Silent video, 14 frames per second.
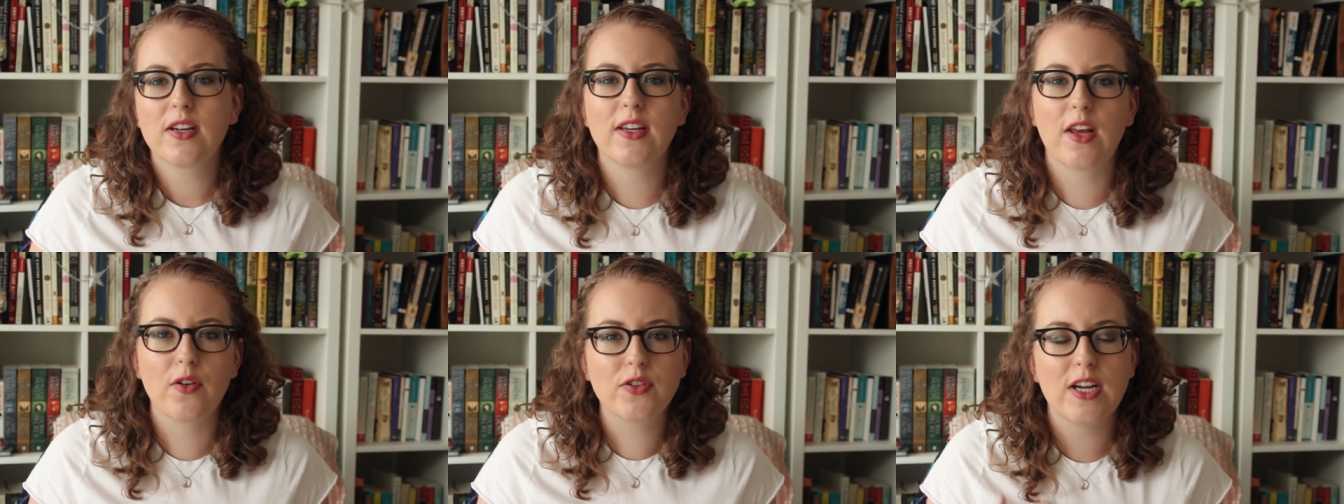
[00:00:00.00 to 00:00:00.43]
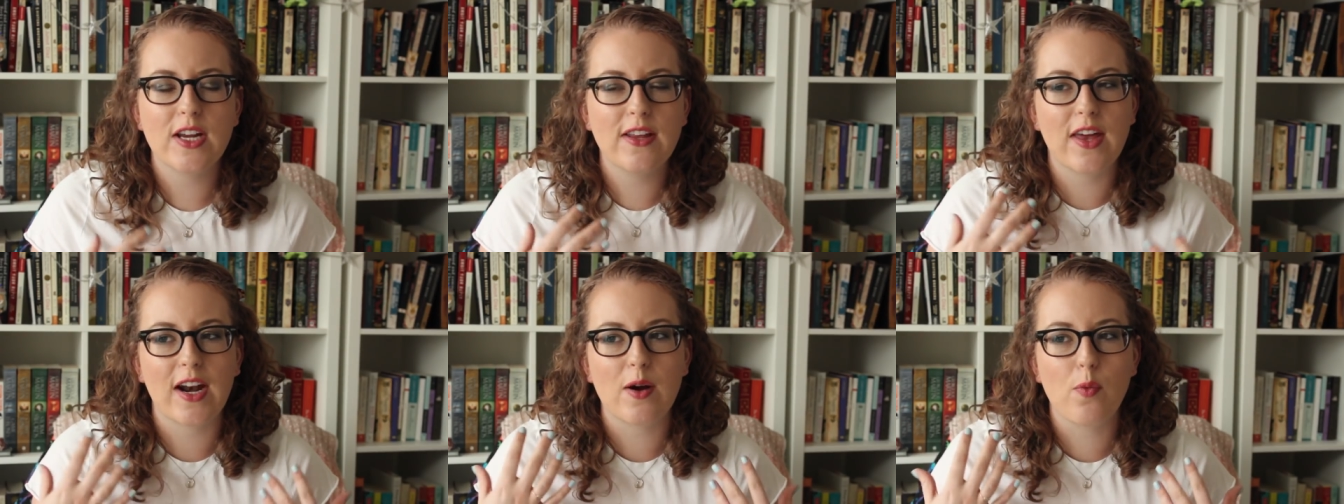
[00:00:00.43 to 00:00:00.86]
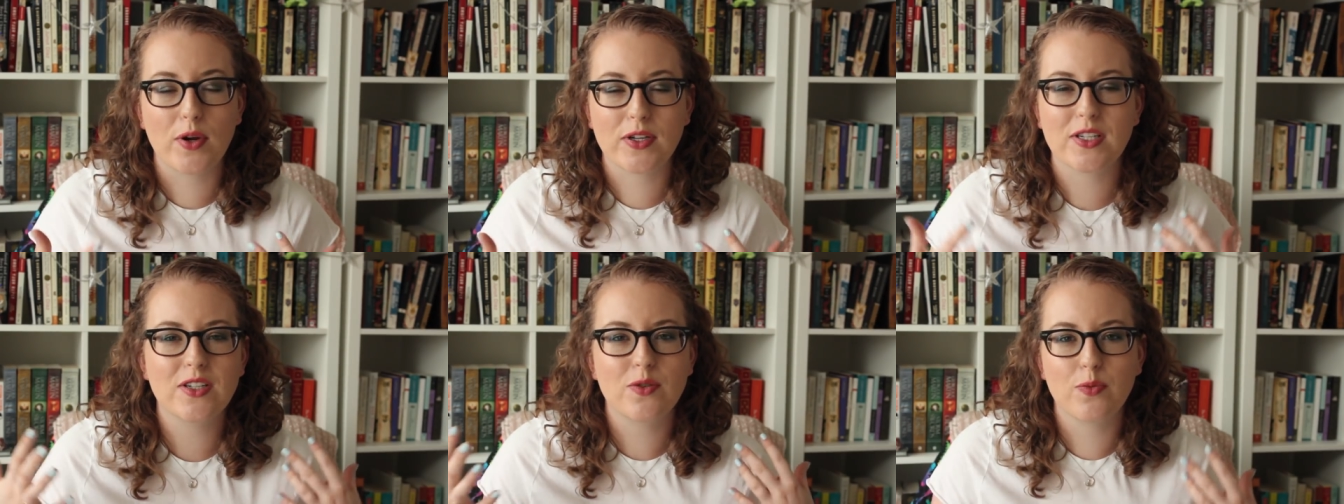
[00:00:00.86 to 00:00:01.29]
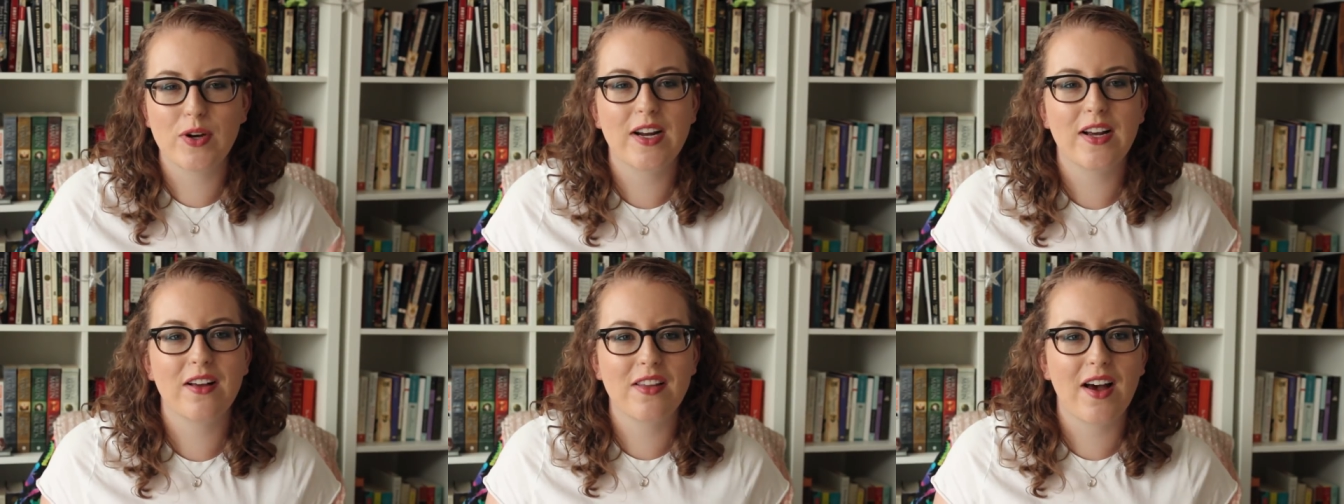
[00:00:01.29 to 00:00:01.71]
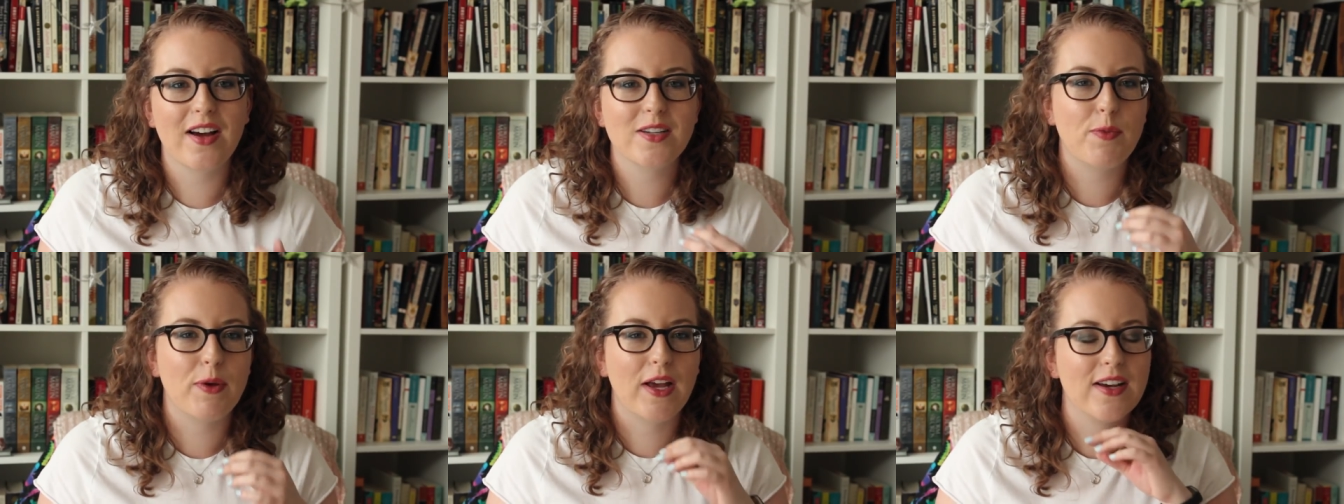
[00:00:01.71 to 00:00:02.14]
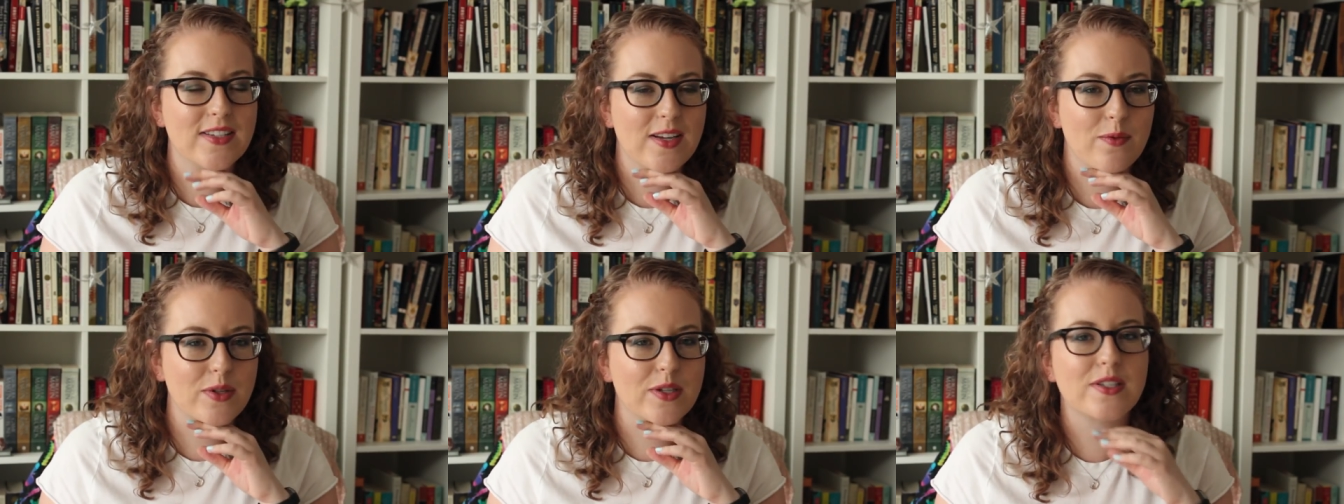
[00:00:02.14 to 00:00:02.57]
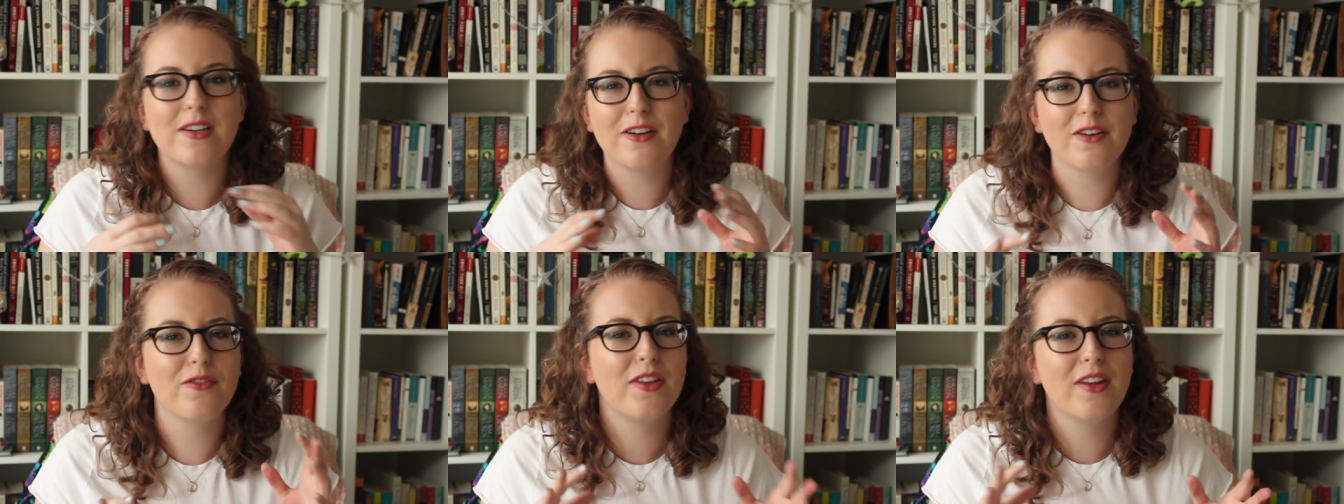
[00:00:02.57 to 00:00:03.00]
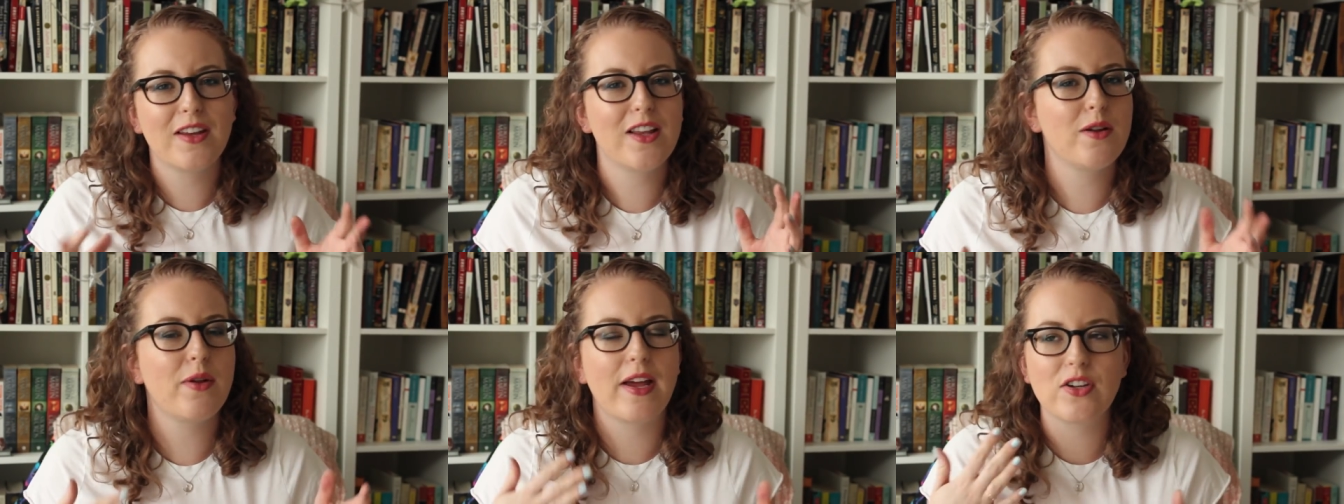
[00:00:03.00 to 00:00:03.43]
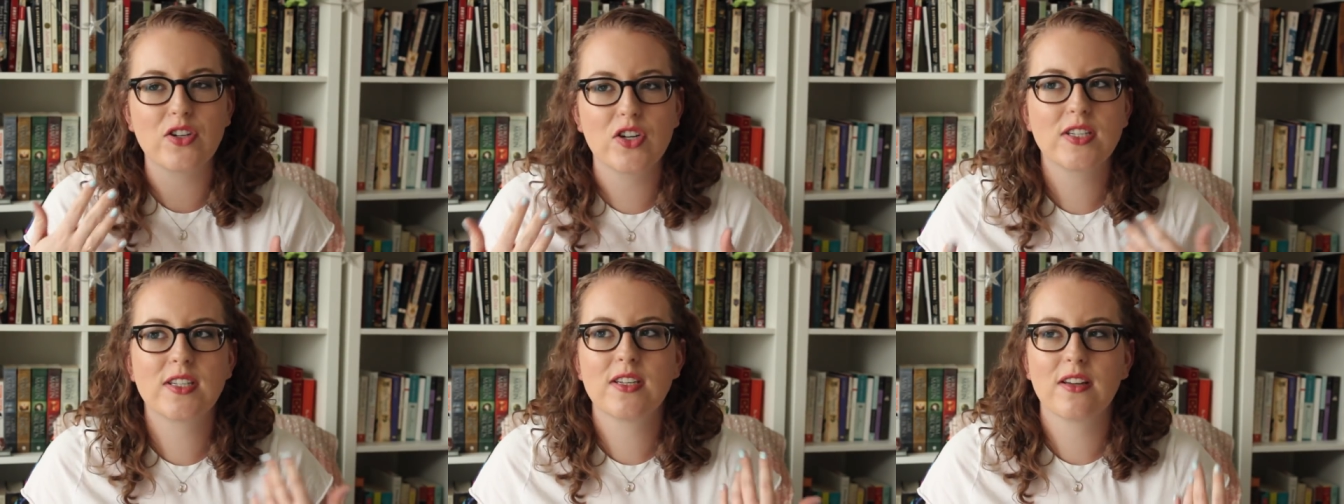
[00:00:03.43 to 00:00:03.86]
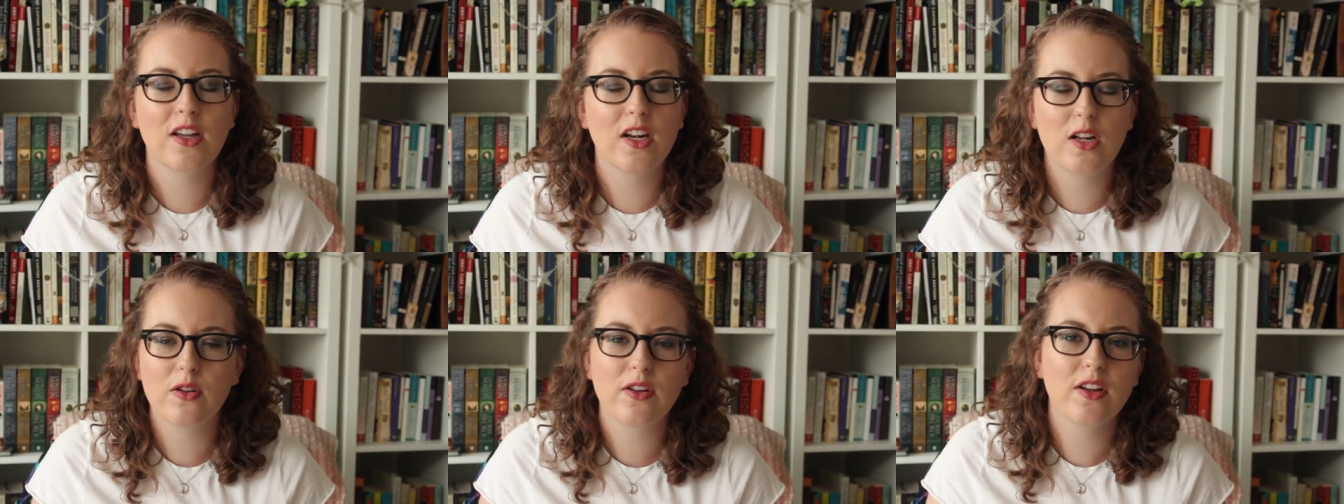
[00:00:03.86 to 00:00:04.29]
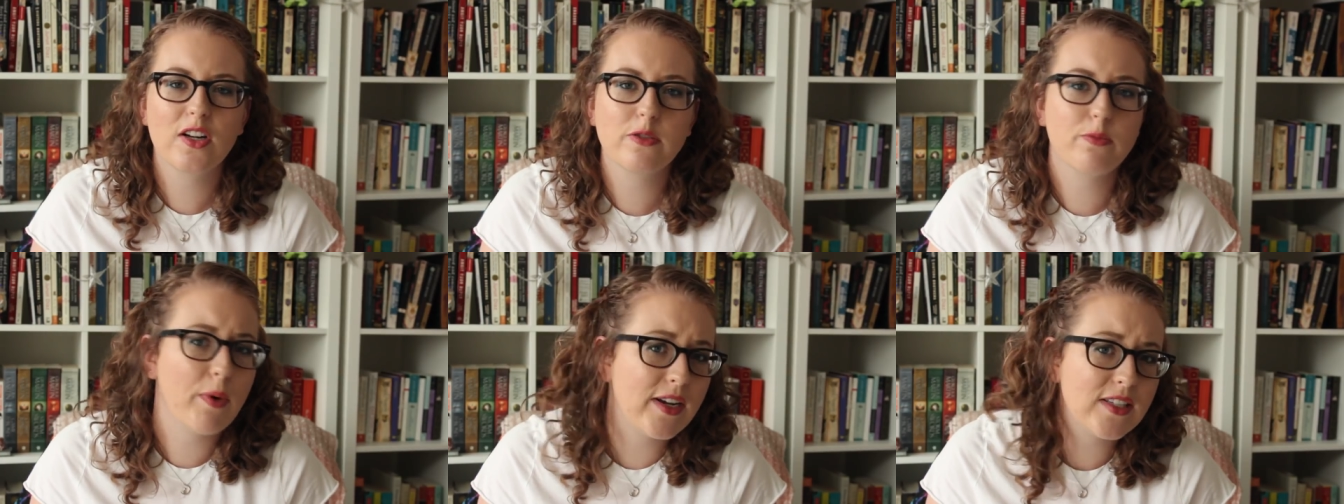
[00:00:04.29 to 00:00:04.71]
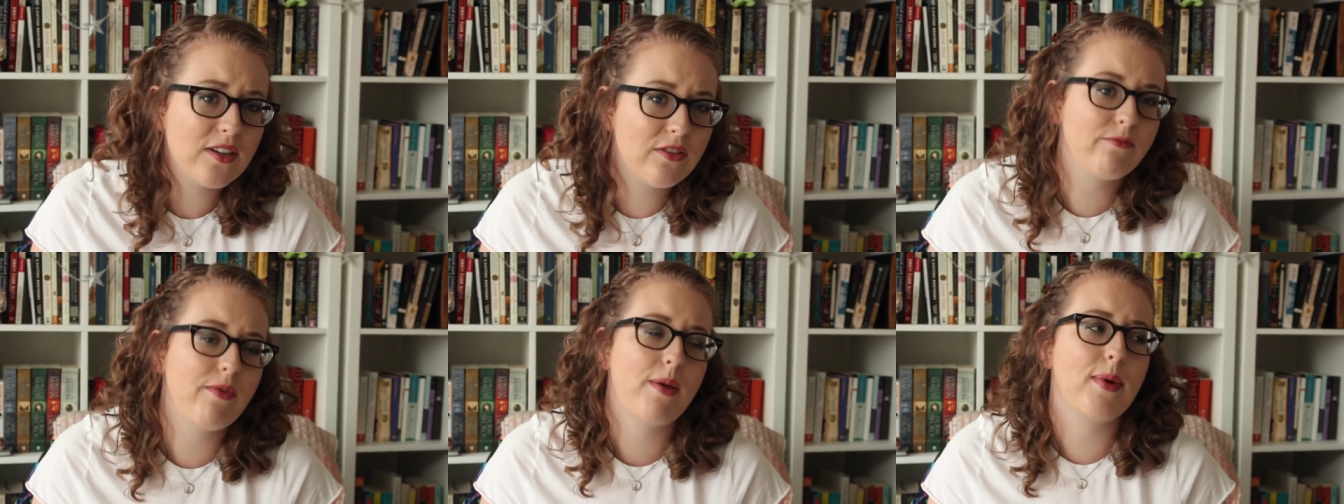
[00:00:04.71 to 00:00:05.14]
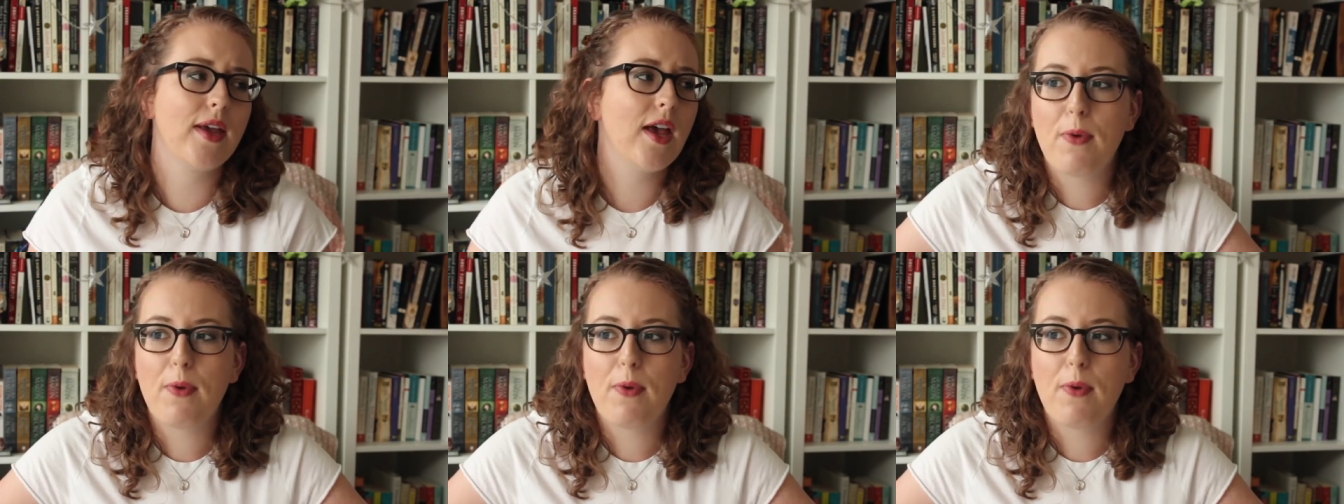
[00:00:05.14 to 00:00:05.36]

guilty that I wasn't reading a lot because I was, you know, feeling a little anxious, a little, little depressive maybe.